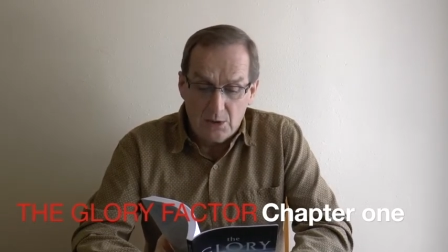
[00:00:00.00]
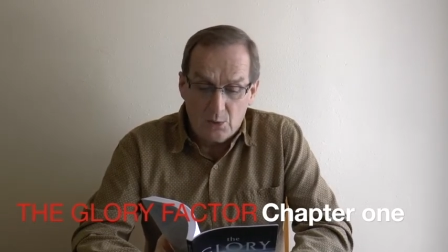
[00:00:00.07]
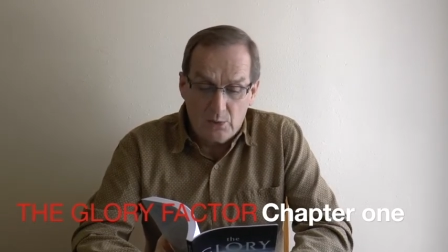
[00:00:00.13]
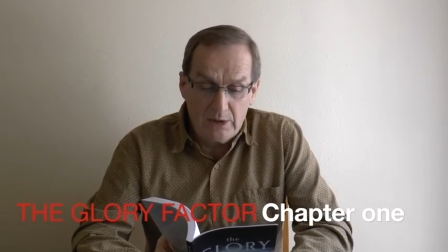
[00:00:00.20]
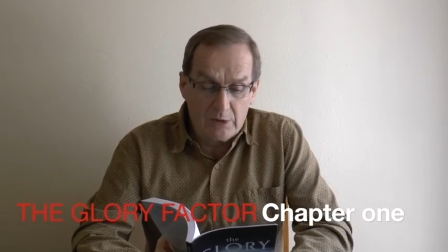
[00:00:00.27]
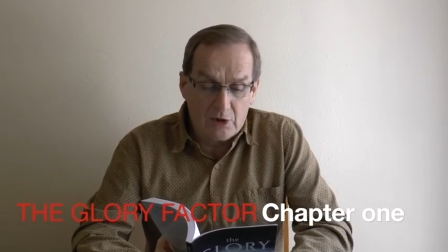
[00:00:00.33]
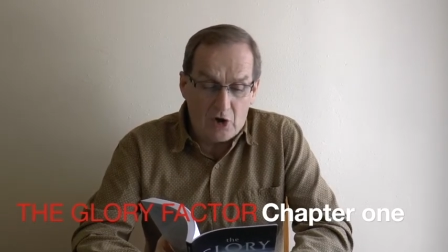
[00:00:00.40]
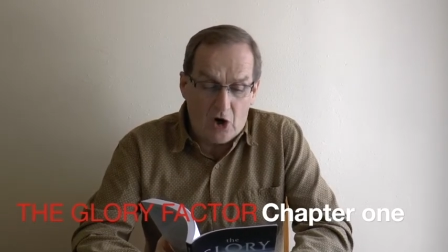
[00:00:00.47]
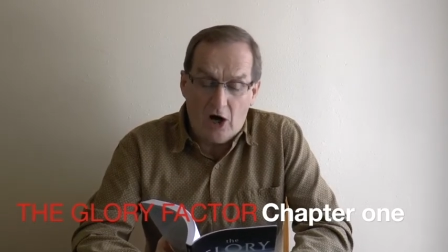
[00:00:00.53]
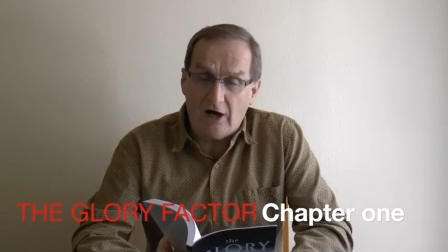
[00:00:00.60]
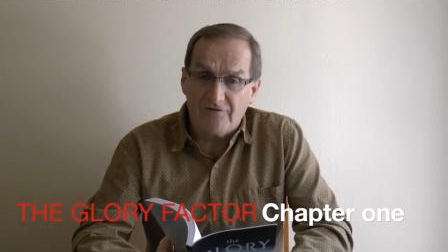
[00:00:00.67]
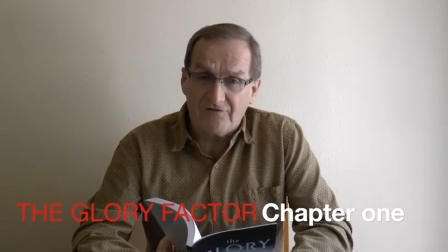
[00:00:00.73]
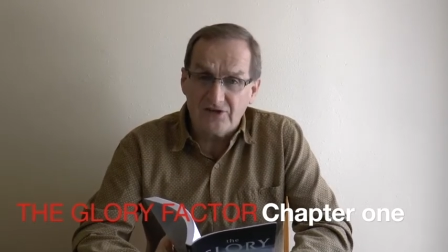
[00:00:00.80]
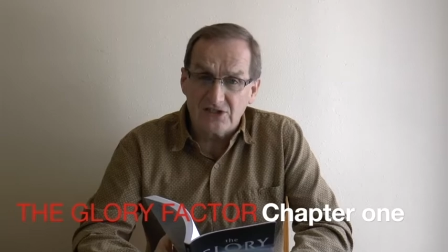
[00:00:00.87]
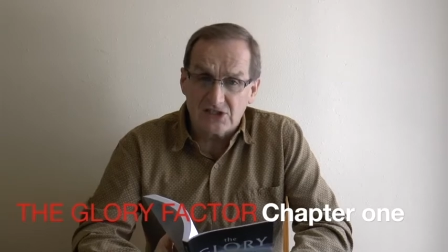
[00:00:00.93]
She would
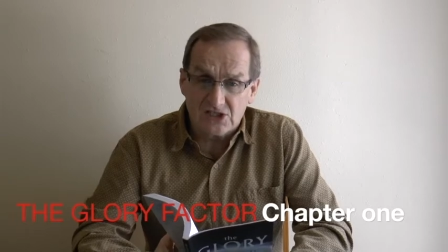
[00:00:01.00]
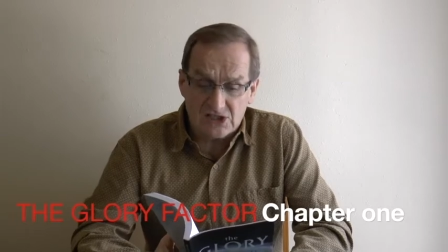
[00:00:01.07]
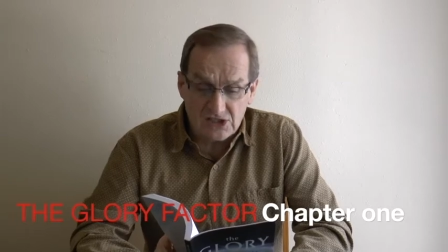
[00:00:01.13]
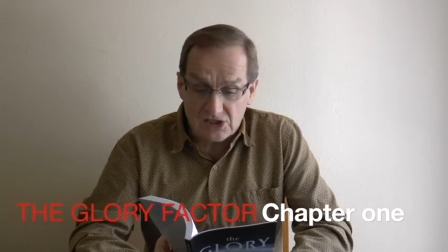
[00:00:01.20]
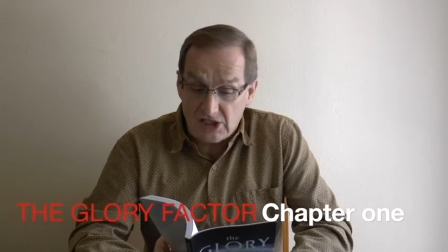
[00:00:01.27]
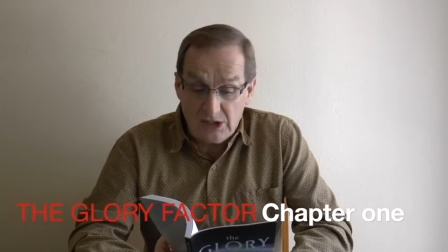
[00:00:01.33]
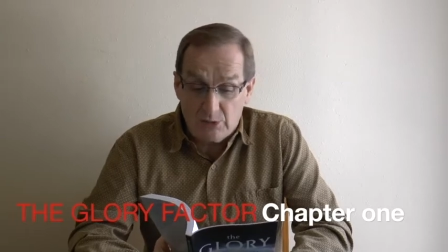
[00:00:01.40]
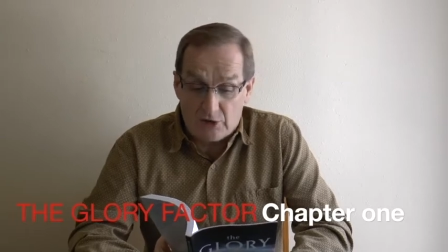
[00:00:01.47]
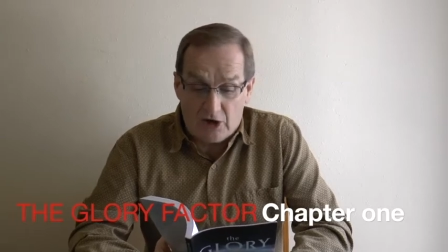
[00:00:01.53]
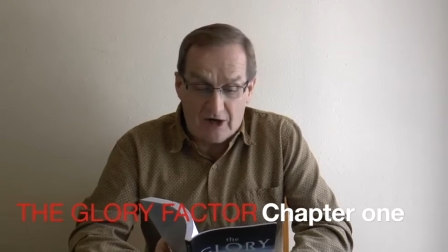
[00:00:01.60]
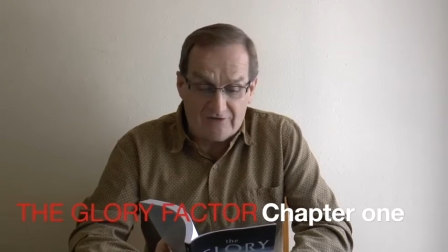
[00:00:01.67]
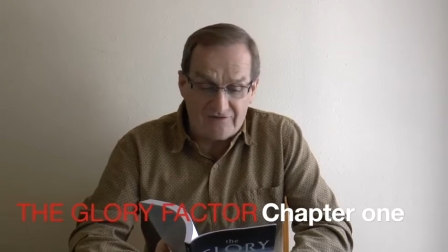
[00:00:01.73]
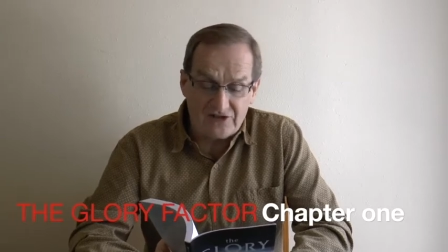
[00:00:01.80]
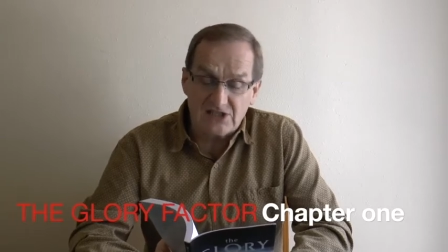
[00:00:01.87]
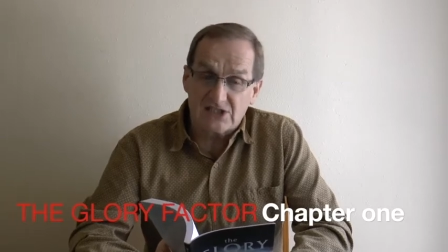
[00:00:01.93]
often
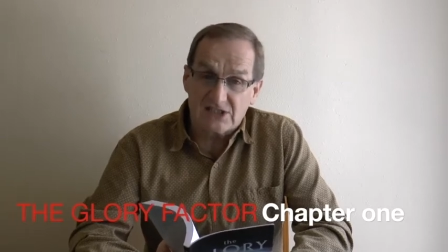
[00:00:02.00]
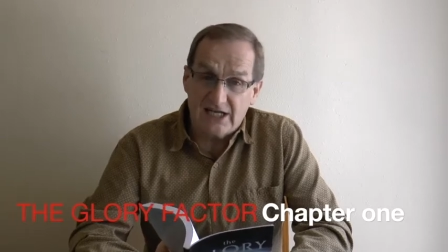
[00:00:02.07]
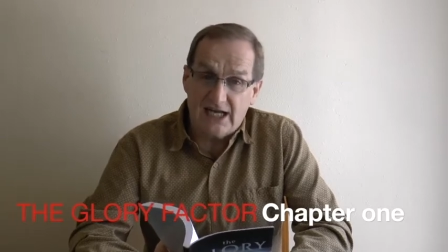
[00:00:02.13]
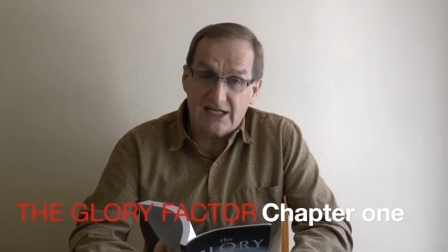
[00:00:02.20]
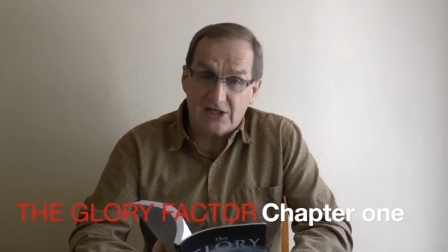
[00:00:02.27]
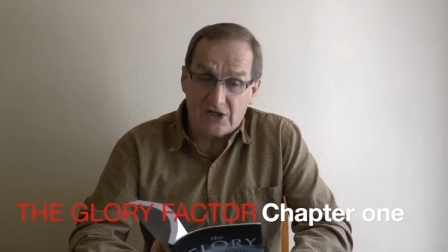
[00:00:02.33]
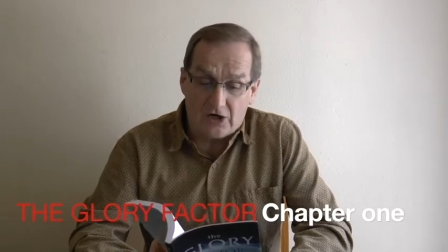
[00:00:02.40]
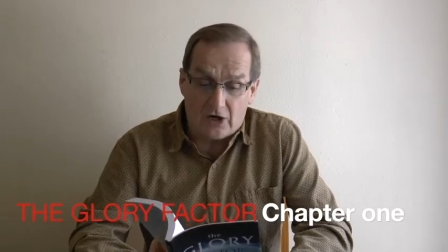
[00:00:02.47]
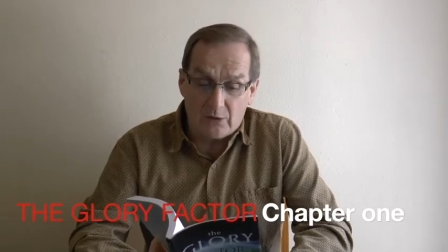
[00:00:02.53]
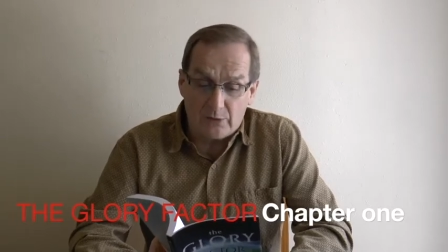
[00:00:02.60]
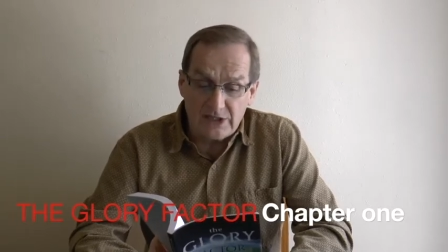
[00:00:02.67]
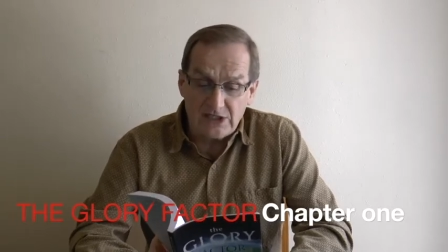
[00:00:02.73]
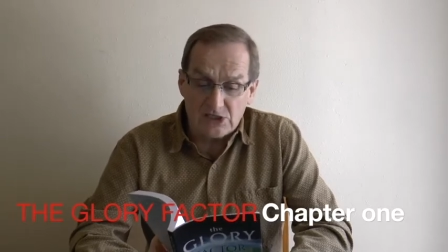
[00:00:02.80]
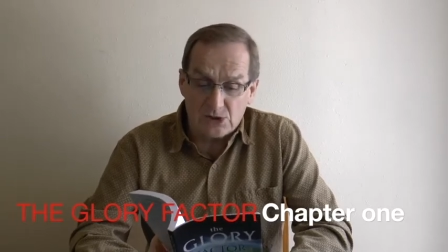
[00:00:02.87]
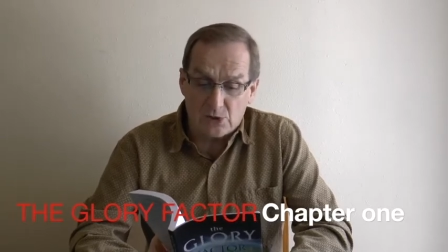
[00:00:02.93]
stand at our
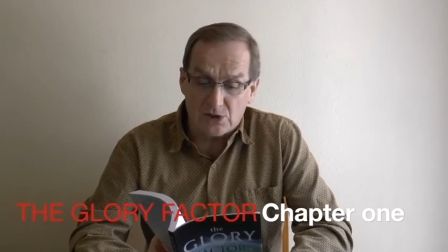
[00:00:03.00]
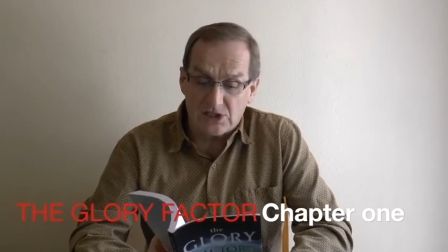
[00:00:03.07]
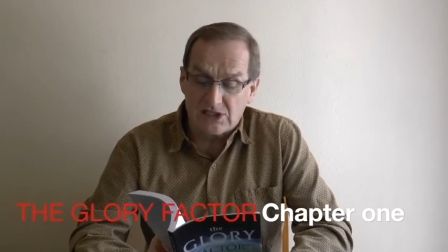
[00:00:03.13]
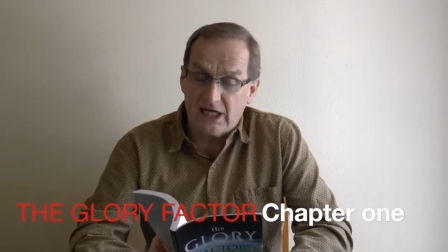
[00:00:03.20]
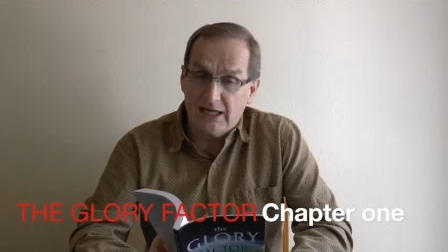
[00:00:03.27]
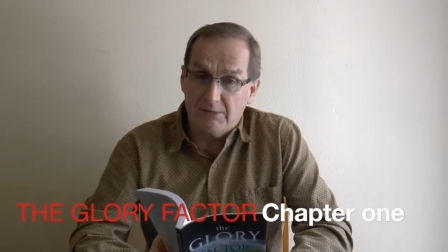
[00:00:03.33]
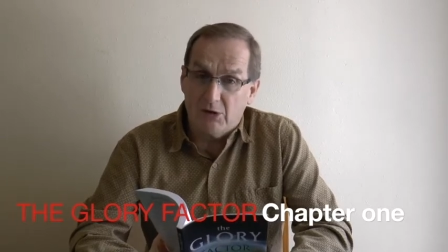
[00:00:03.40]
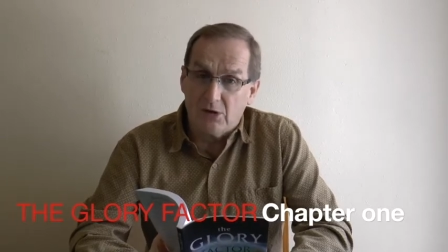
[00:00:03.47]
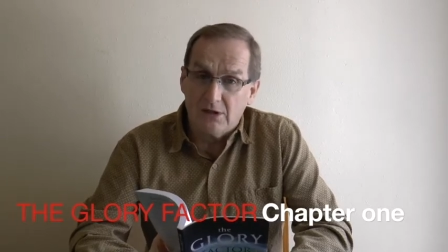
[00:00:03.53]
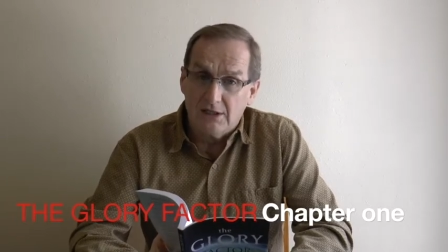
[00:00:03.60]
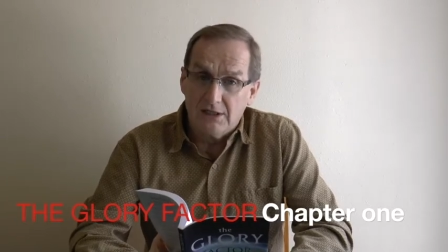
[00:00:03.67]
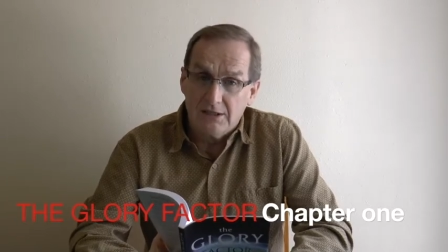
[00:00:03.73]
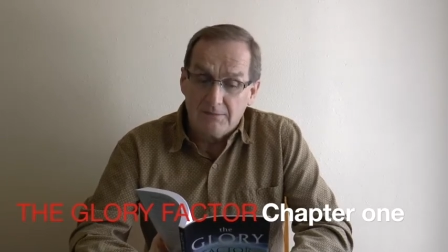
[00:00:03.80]
resource table